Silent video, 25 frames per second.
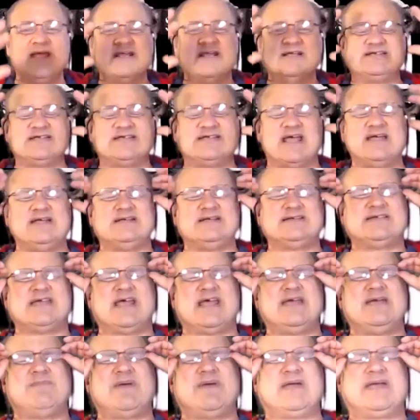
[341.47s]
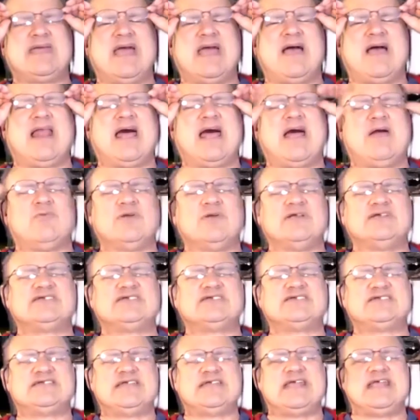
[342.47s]
say, say Miguel, I
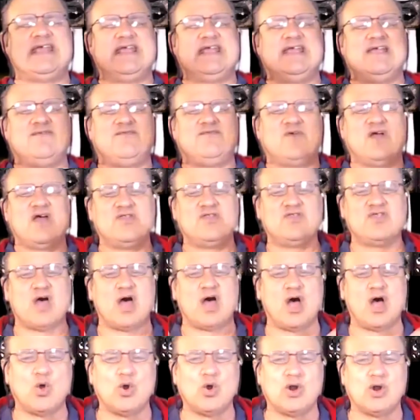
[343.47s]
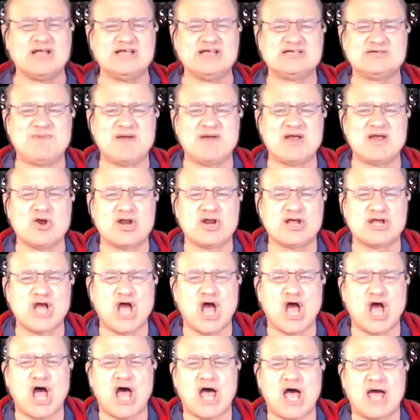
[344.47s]
receive the Holy Spirit of
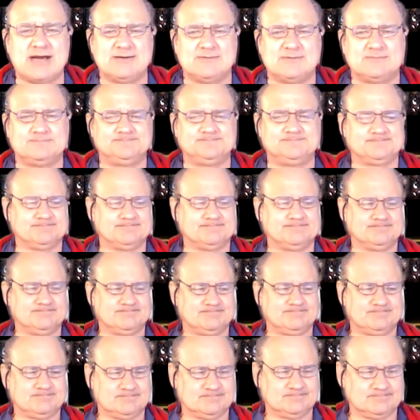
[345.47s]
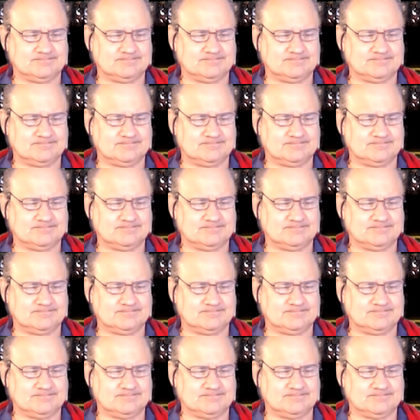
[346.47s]
God I